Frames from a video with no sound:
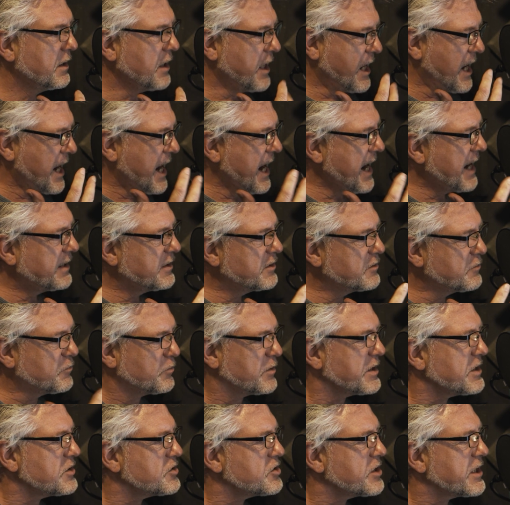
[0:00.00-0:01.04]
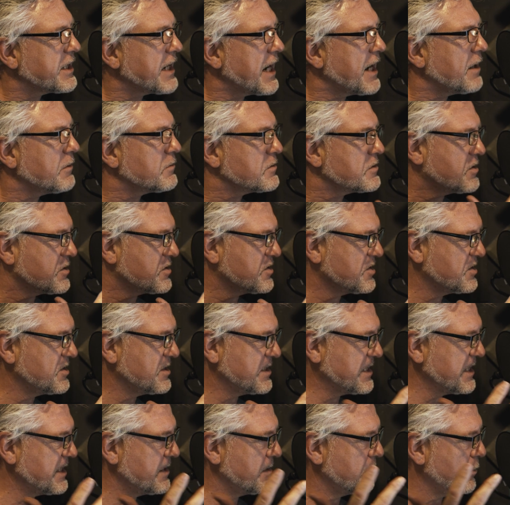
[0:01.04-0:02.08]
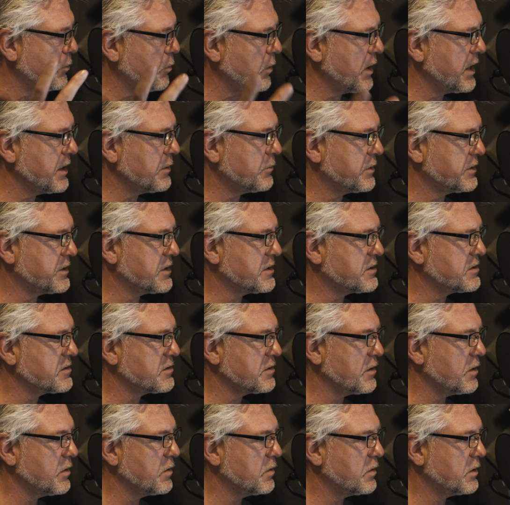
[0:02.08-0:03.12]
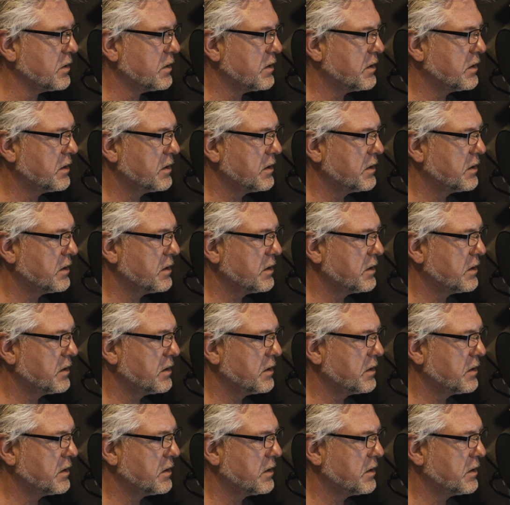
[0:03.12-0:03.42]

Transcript: a hand reaching out to steal away with his soul.